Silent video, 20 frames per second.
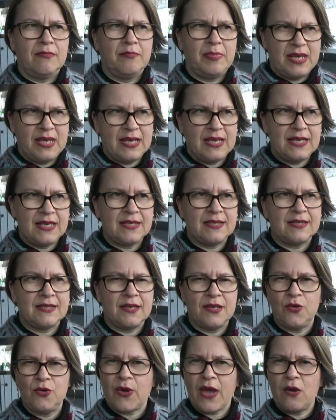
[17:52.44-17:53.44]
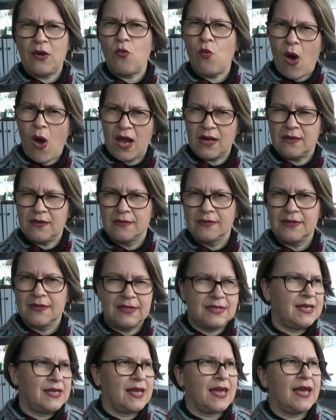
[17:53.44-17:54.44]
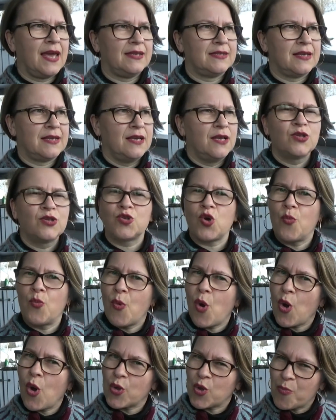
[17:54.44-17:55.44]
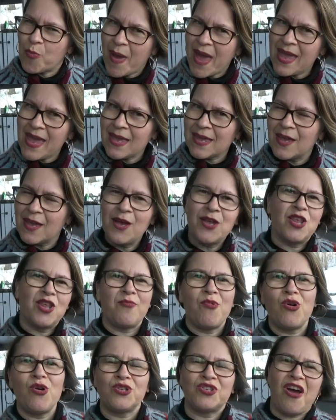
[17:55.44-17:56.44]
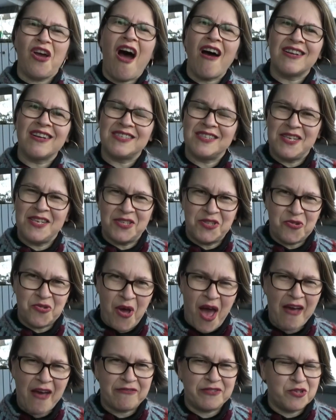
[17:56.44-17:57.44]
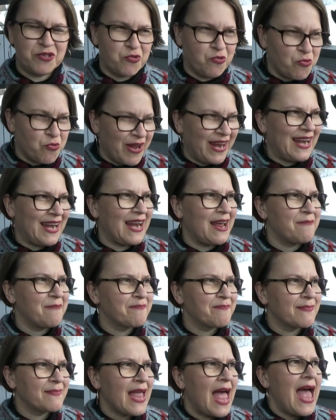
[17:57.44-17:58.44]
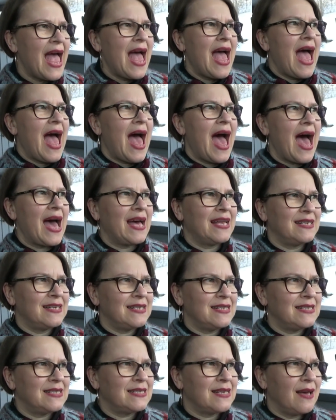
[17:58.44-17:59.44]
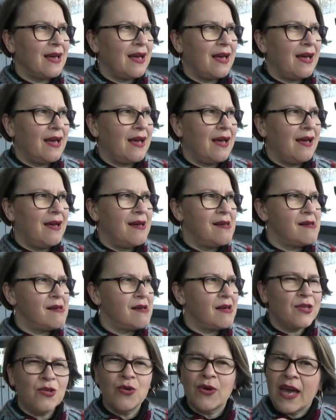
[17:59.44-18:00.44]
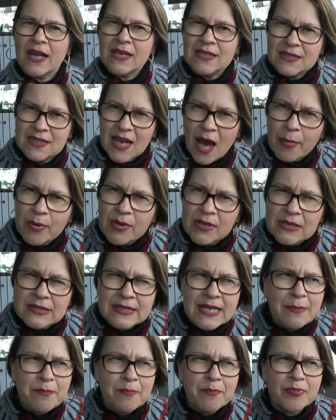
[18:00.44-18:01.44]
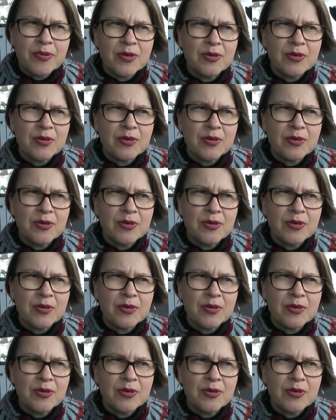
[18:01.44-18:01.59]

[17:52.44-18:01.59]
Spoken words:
piece you get 1 ticket. So more you make, the more chances you have to win. And you can double dip,